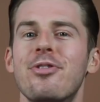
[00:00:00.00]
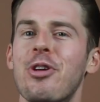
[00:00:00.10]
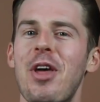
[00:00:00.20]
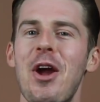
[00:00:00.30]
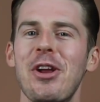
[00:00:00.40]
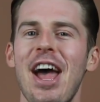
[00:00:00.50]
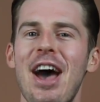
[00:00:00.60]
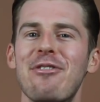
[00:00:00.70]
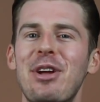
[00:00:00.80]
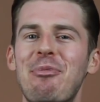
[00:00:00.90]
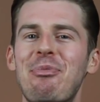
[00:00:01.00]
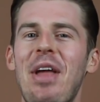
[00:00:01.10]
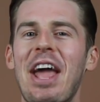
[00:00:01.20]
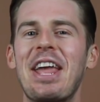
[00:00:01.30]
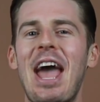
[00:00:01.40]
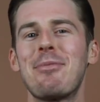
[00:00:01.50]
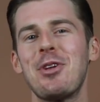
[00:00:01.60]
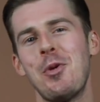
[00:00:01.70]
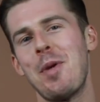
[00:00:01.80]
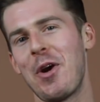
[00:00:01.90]
So there you have it, a
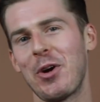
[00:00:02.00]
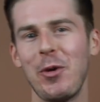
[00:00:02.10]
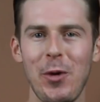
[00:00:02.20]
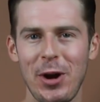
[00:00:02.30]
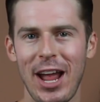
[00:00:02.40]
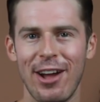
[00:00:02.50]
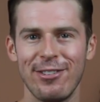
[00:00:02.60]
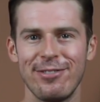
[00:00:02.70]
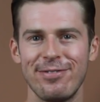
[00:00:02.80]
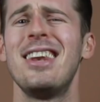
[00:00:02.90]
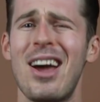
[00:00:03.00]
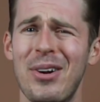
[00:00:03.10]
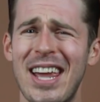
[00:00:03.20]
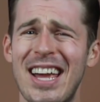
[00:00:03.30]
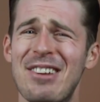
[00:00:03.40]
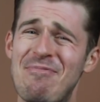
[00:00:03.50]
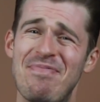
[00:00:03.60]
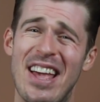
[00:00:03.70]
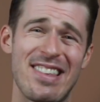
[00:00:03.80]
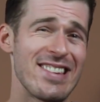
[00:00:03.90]
Captain America workout. Now again,
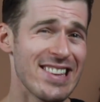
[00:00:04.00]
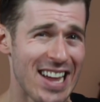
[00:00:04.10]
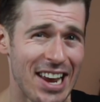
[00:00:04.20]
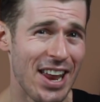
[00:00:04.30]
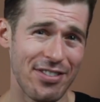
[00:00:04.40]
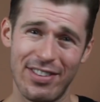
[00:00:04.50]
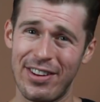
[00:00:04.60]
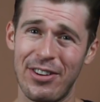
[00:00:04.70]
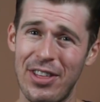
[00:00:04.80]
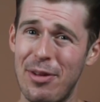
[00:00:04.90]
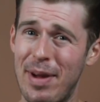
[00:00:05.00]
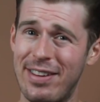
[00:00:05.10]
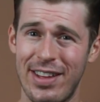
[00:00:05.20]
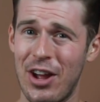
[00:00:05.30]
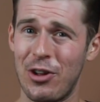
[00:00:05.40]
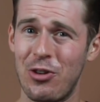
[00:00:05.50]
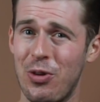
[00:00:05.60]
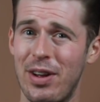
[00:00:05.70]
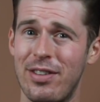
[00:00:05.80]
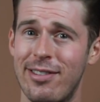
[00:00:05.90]
that's not necessarily the best thing on your
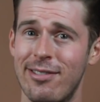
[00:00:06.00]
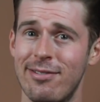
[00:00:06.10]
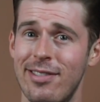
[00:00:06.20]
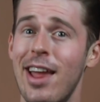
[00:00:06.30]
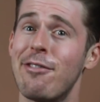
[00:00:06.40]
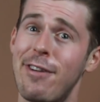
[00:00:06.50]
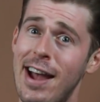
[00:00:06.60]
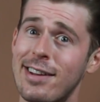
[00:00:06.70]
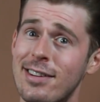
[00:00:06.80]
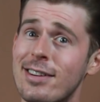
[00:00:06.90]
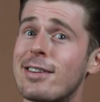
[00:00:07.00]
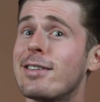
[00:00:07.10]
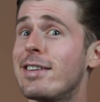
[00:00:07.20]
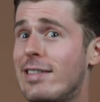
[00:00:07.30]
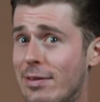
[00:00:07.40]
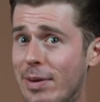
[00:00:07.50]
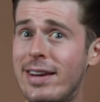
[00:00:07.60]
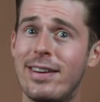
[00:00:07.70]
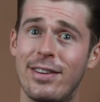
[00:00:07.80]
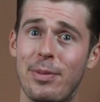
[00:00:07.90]
joints. In fact, Chris
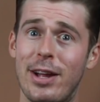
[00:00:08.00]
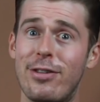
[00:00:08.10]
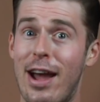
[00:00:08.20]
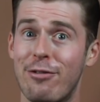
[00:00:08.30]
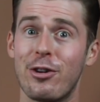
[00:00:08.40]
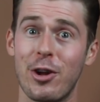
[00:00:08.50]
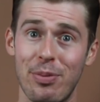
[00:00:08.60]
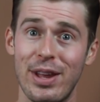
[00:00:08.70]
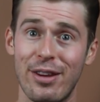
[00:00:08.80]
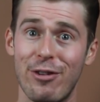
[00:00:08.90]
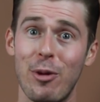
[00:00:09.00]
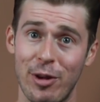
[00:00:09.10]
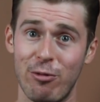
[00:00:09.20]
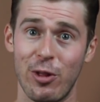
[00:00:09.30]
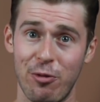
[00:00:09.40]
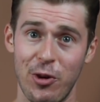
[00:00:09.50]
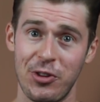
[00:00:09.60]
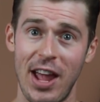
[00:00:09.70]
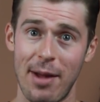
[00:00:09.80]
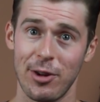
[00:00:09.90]
admitted as much after completing filming for the
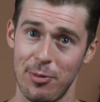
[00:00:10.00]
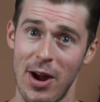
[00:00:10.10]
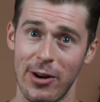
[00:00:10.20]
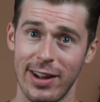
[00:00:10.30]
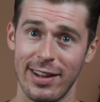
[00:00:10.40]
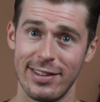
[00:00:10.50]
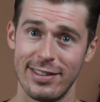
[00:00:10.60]
first Captain America.